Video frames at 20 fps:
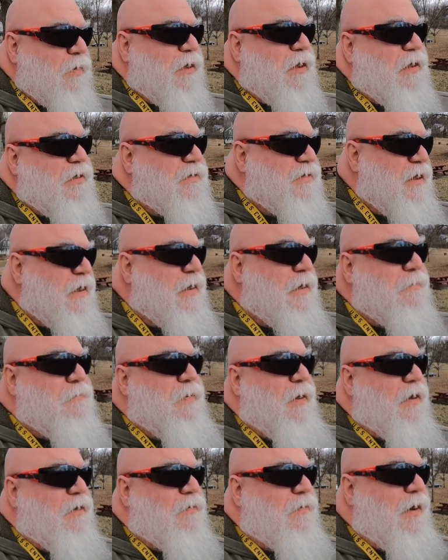But he's
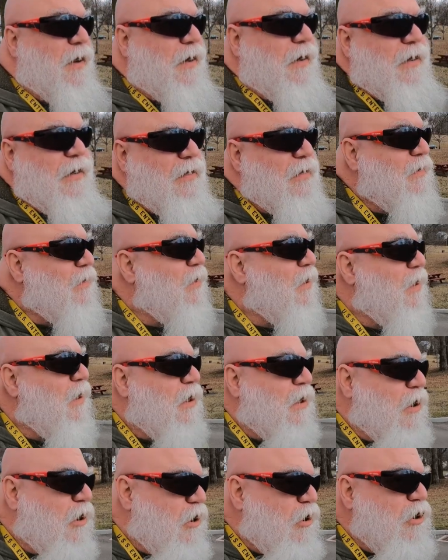getting better at it. And,
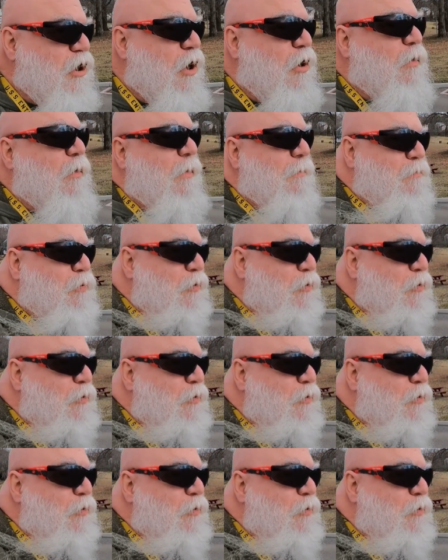you know,